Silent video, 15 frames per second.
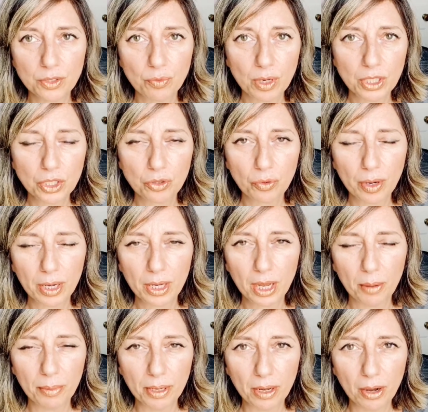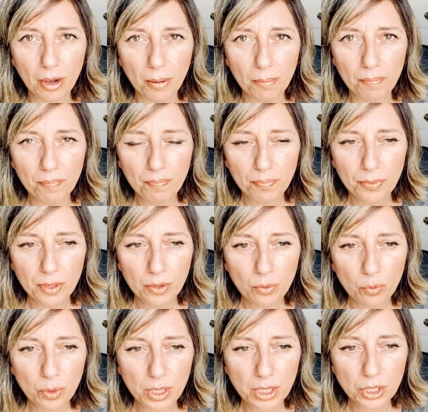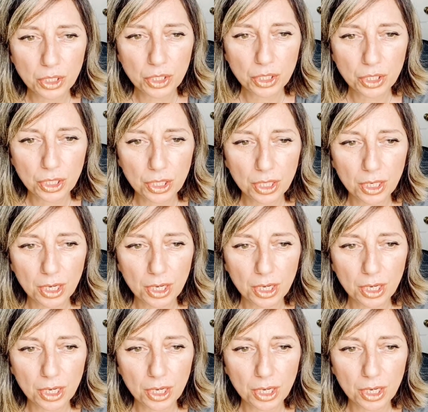retrograde coming up, which